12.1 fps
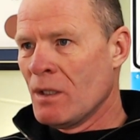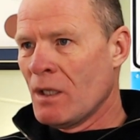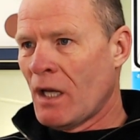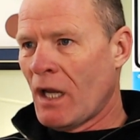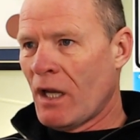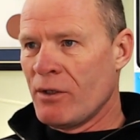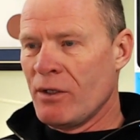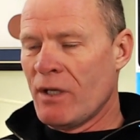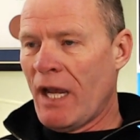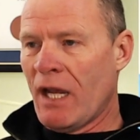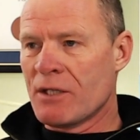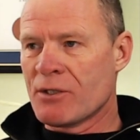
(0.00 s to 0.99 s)
How do you,
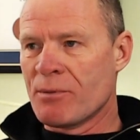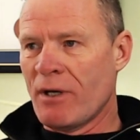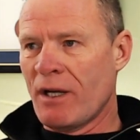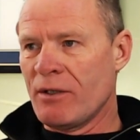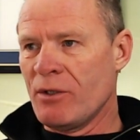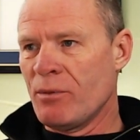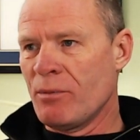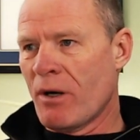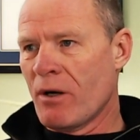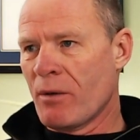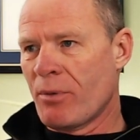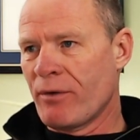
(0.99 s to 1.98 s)
Ashmer? How do you
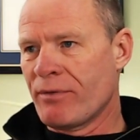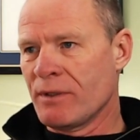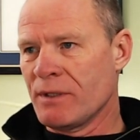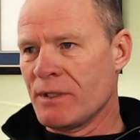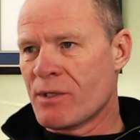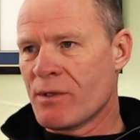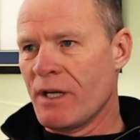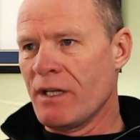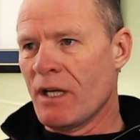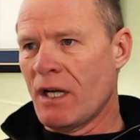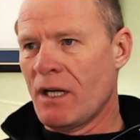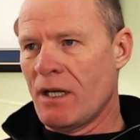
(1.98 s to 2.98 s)
park perfectly
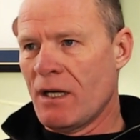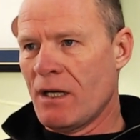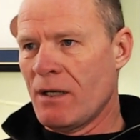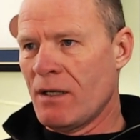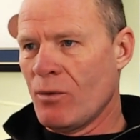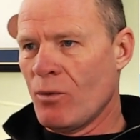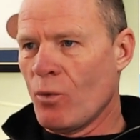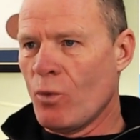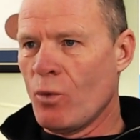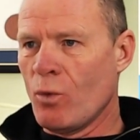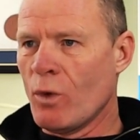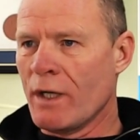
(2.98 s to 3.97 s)
straight? Uh,
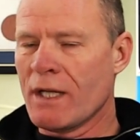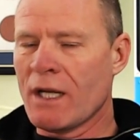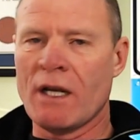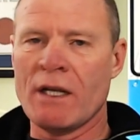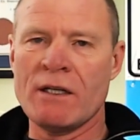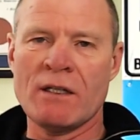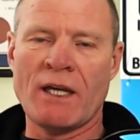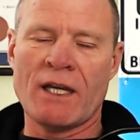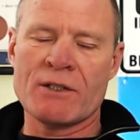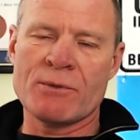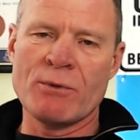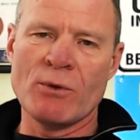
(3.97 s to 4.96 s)
what kind,
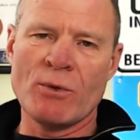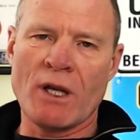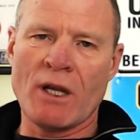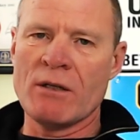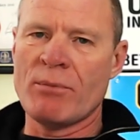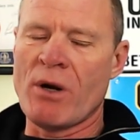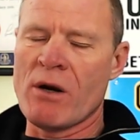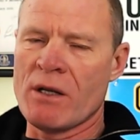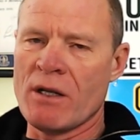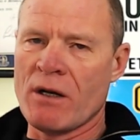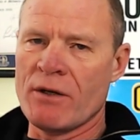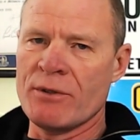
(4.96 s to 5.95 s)
Ashmer? What kind of
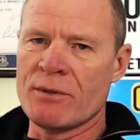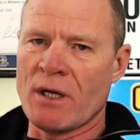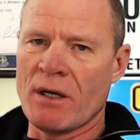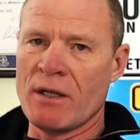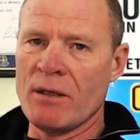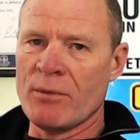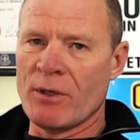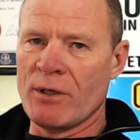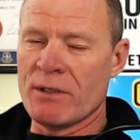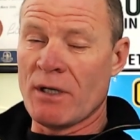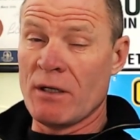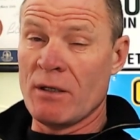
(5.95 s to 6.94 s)
parking are you talking about? Are
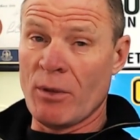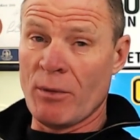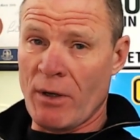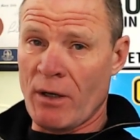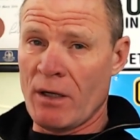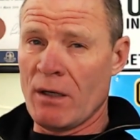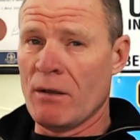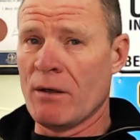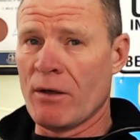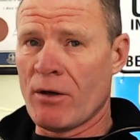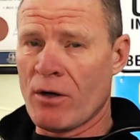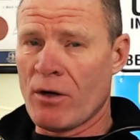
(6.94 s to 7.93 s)
you talking about parking
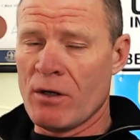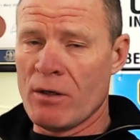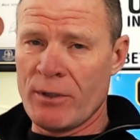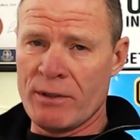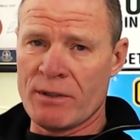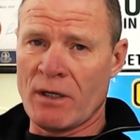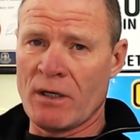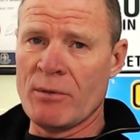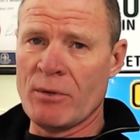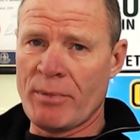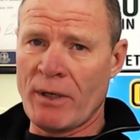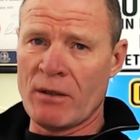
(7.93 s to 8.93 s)
along a curb? Are you talking
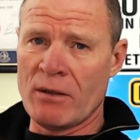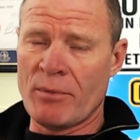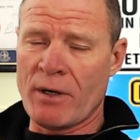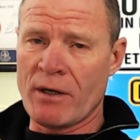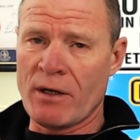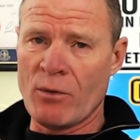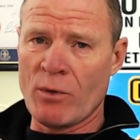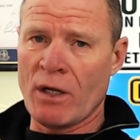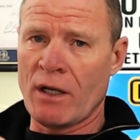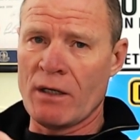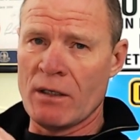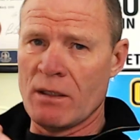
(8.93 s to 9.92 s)
about parallel parking? What
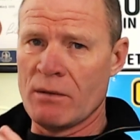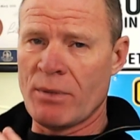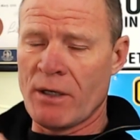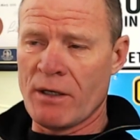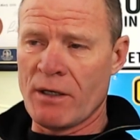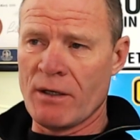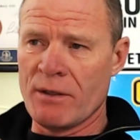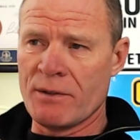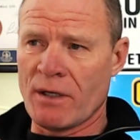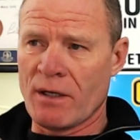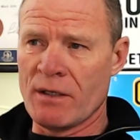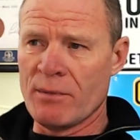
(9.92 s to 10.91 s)
kind of parking are you
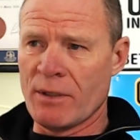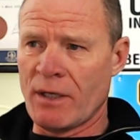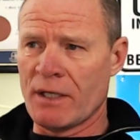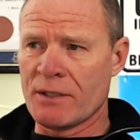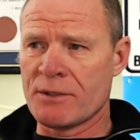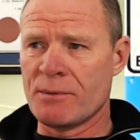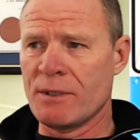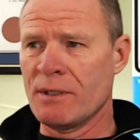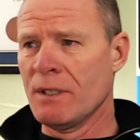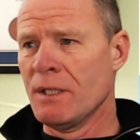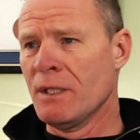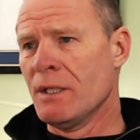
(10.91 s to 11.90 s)
talking about, Ashmer?
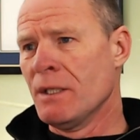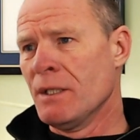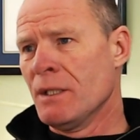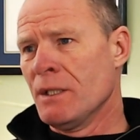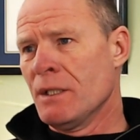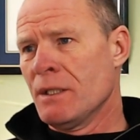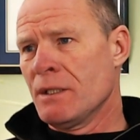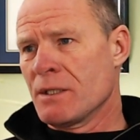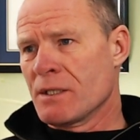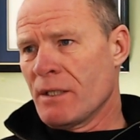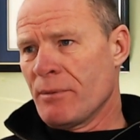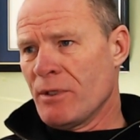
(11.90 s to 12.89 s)

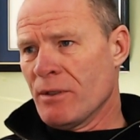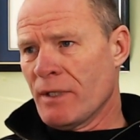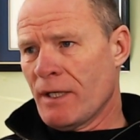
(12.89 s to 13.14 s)
Just let me know